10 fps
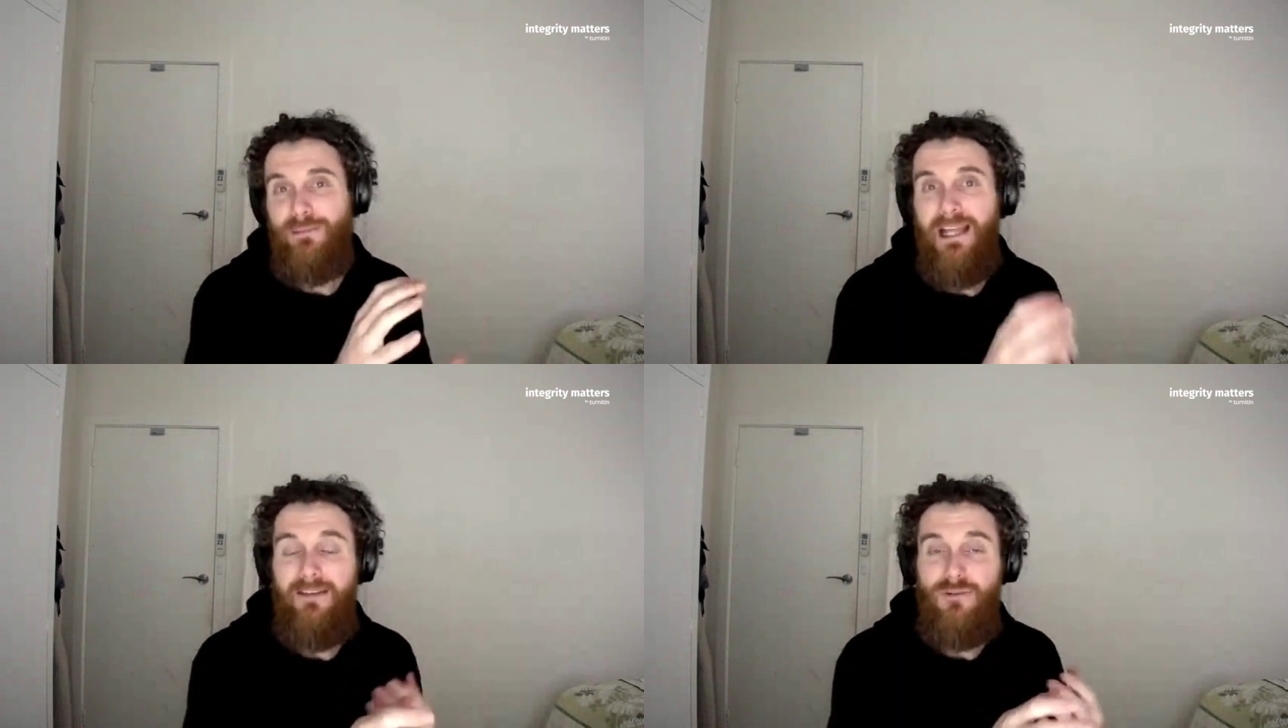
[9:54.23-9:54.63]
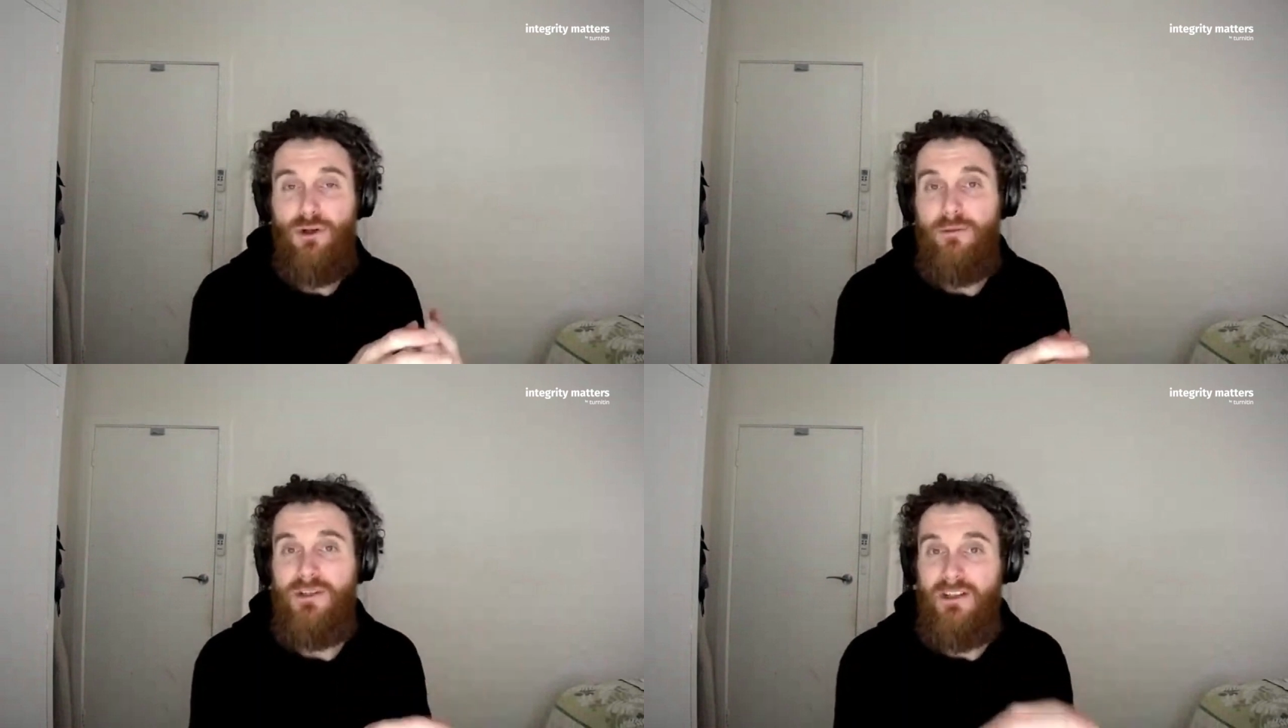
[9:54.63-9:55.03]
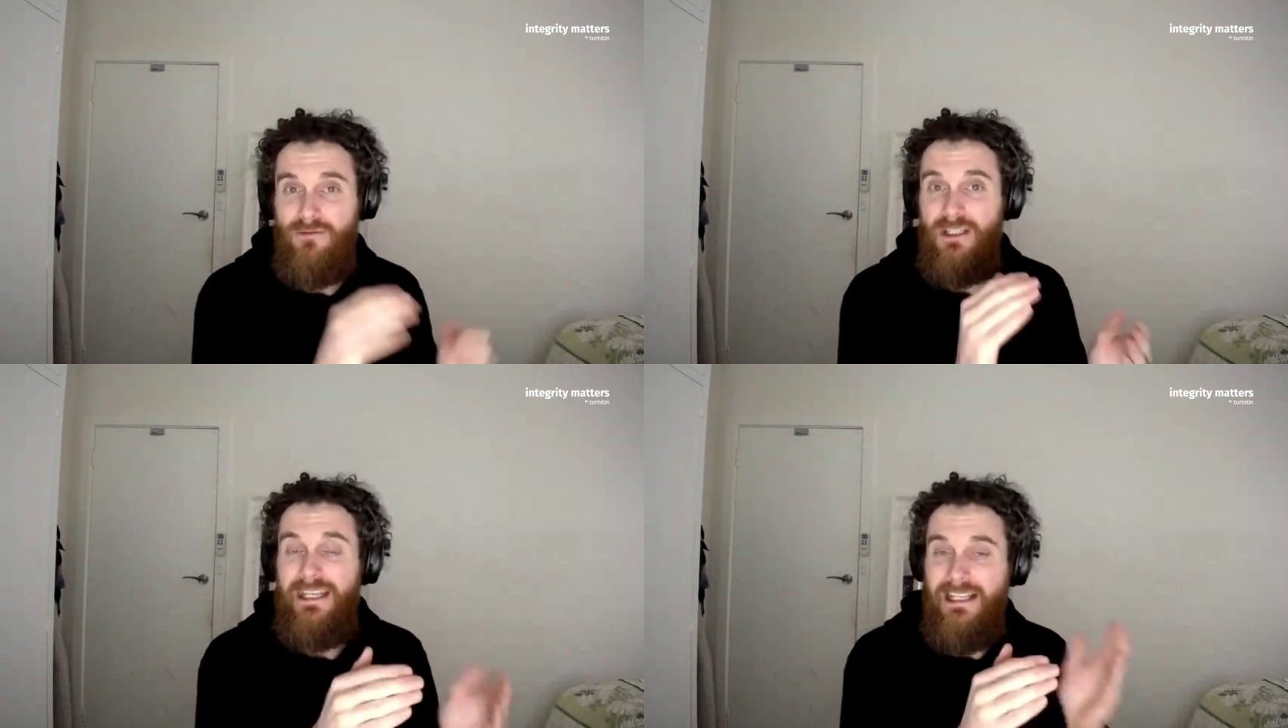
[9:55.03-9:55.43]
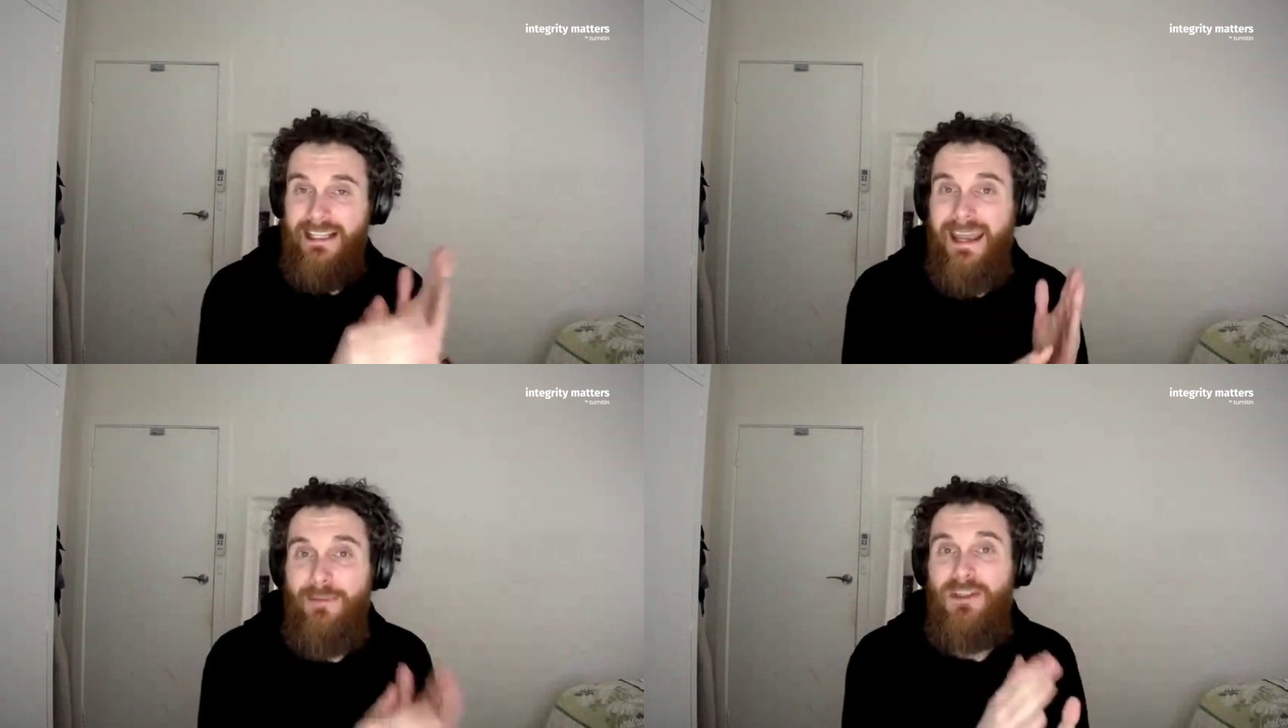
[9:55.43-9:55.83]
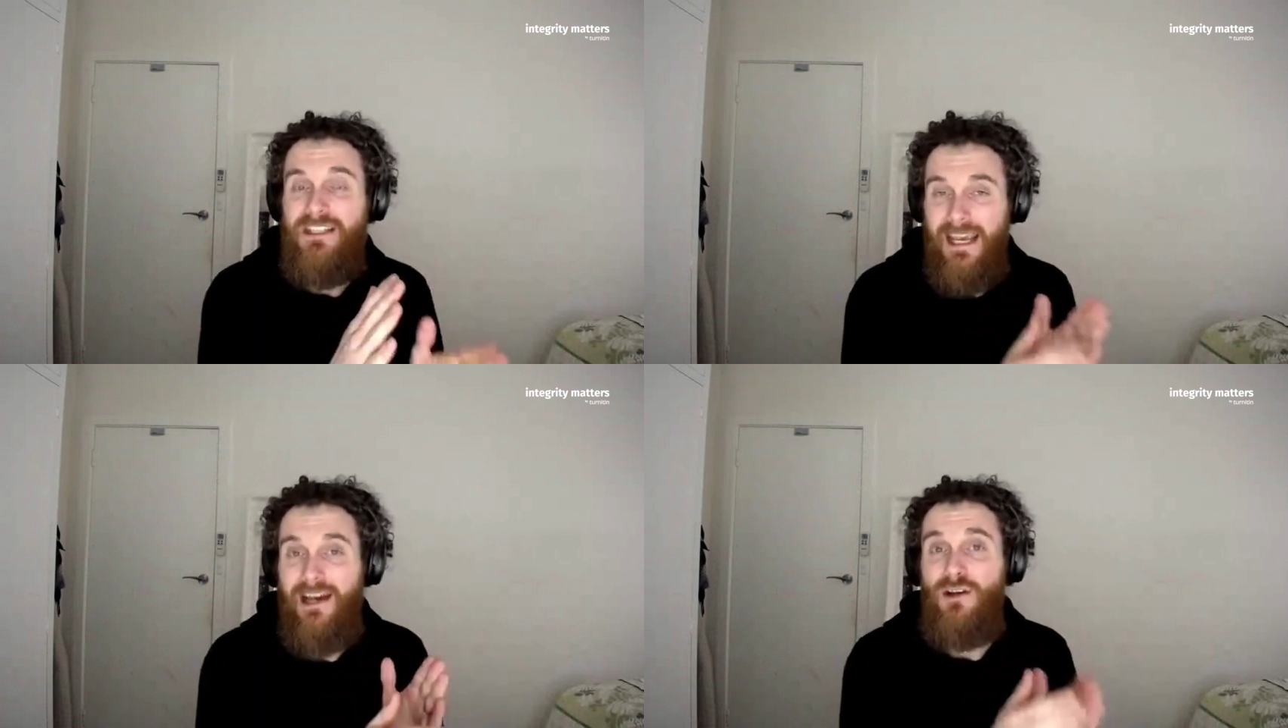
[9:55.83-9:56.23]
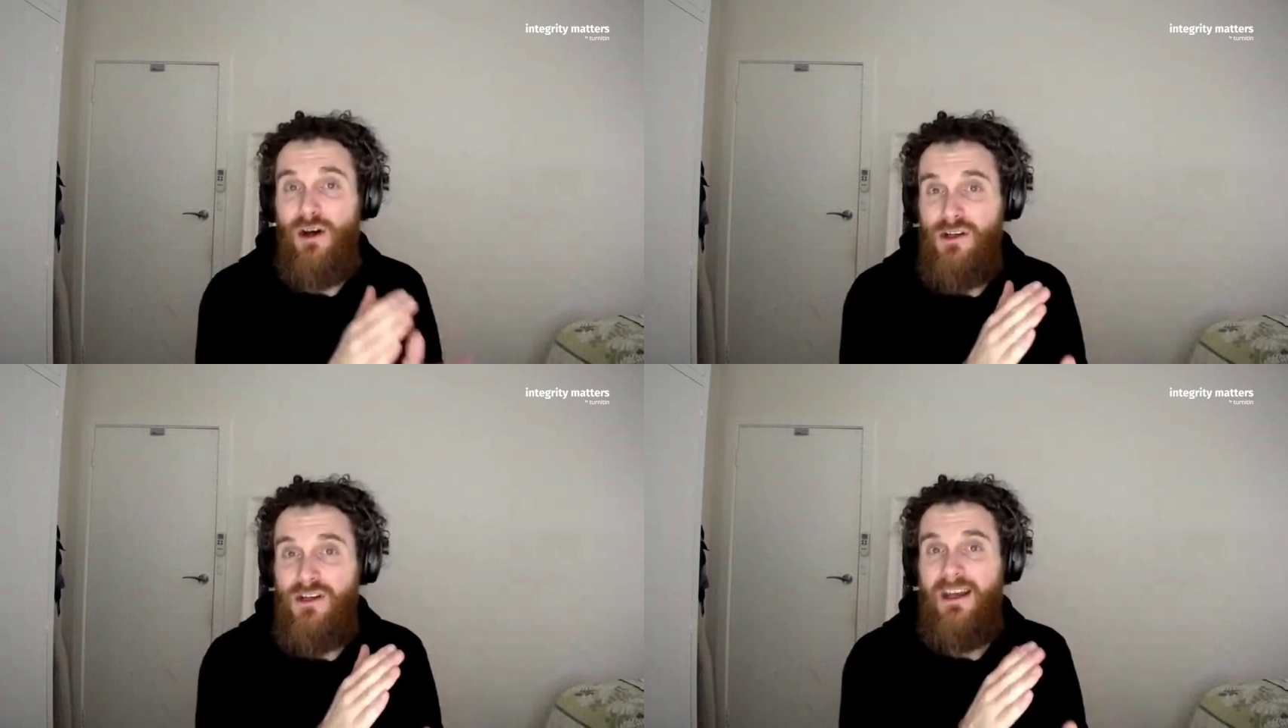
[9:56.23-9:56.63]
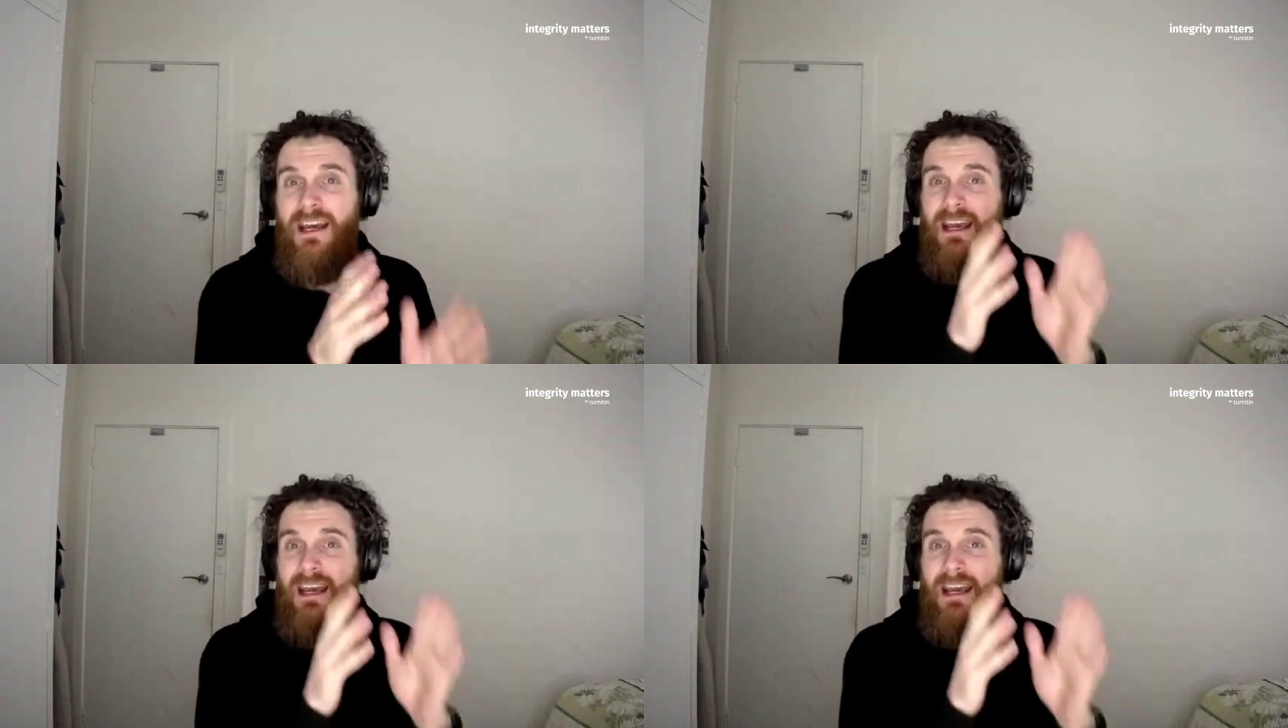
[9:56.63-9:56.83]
platforms have really clamped down on